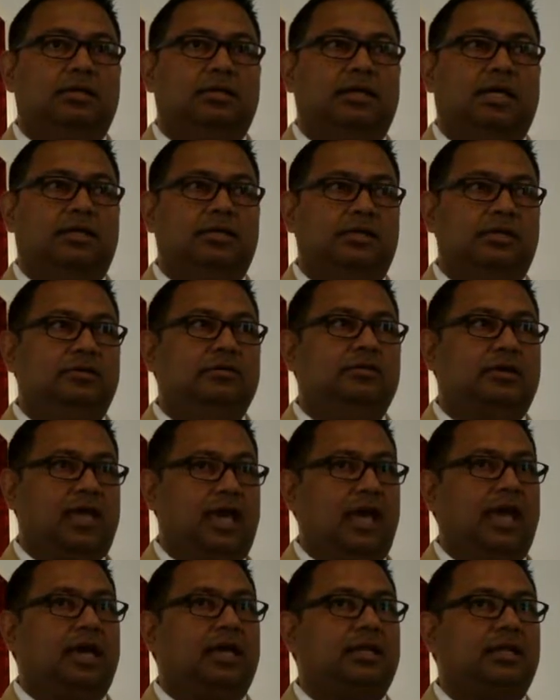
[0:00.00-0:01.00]
that you
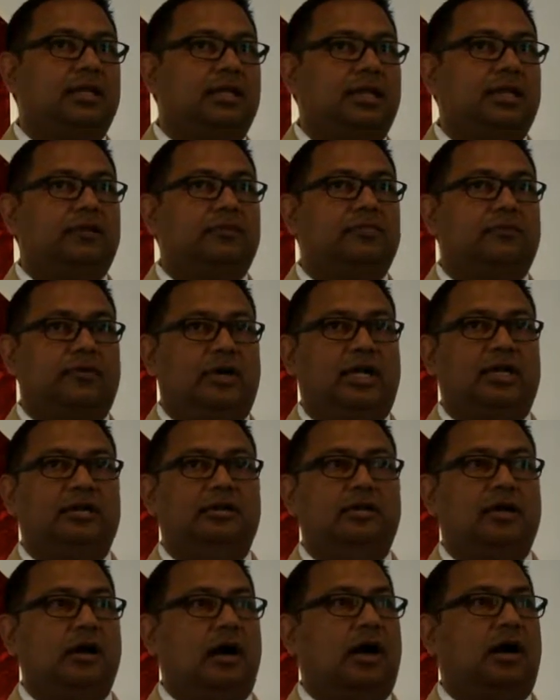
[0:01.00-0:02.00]
can give
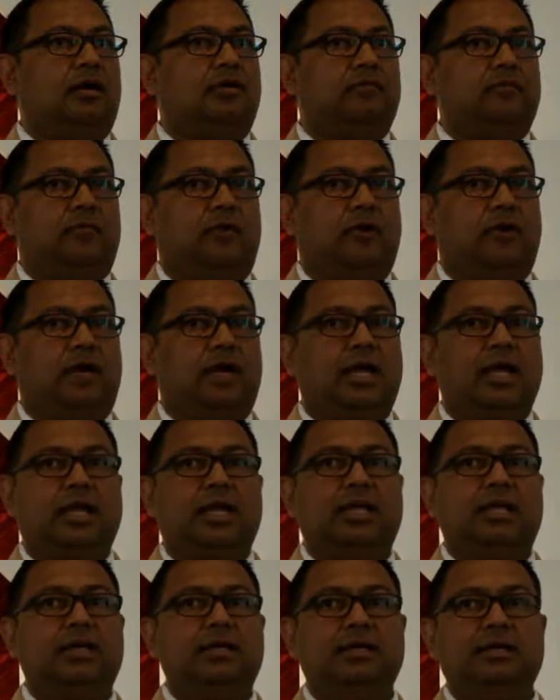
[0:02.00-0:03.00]
credit to God for
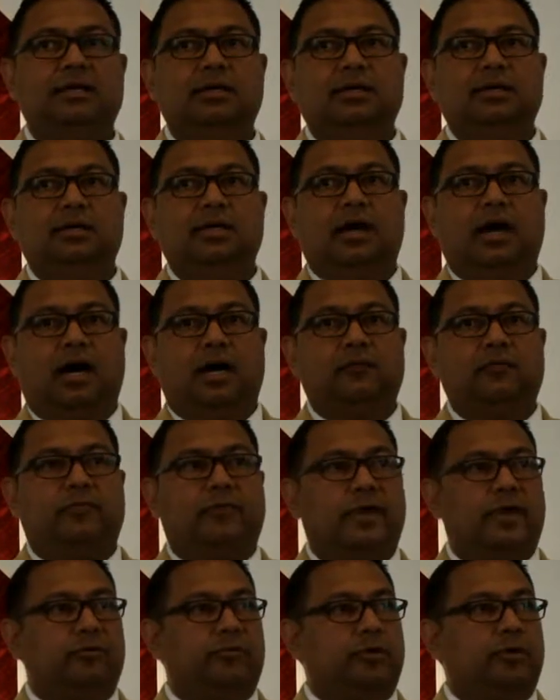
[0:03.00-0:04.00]
any
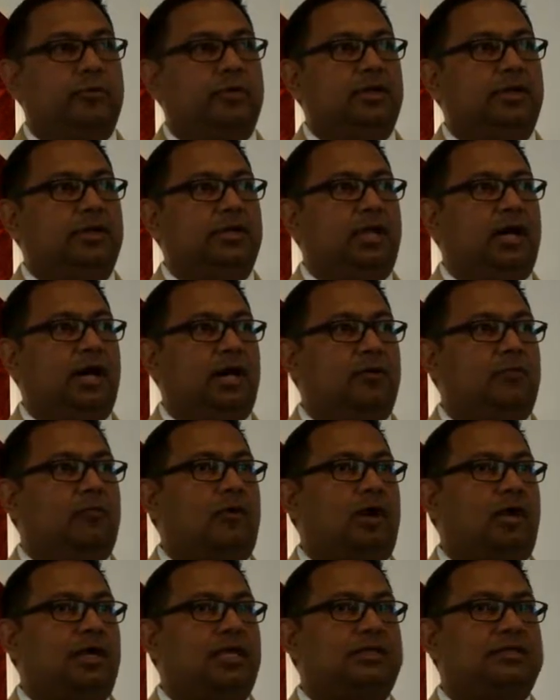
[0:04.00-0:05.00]
unfavorable,
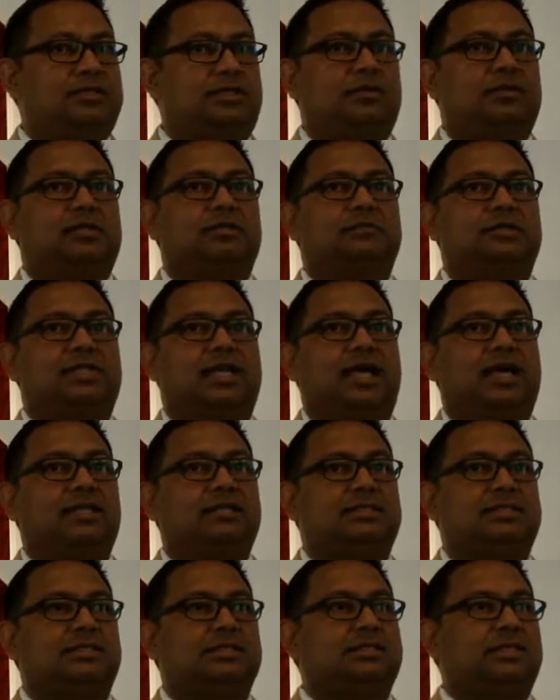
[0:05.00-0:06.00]
unwanted
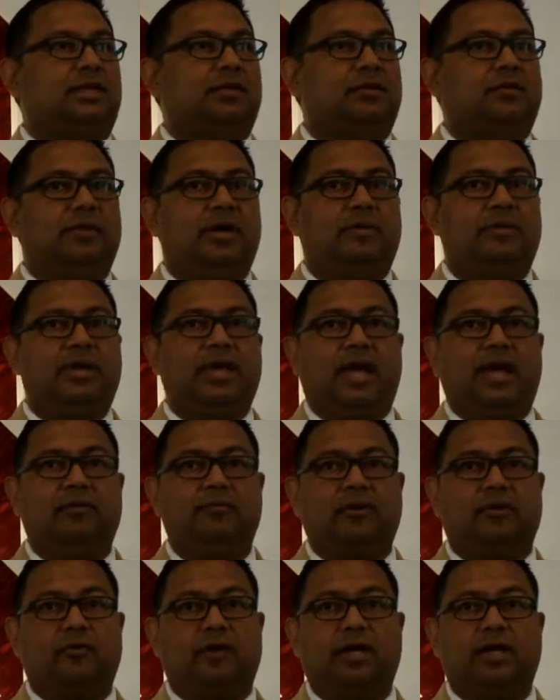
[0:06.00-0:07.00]
circumstances that you may be
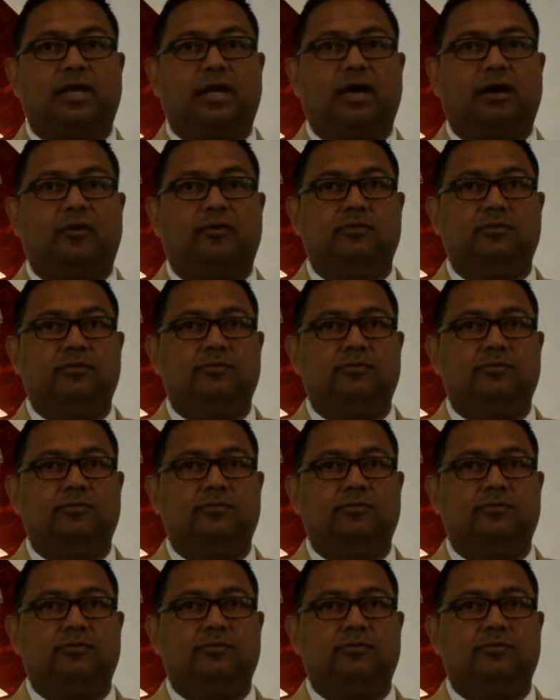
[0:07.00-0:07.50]
having right now.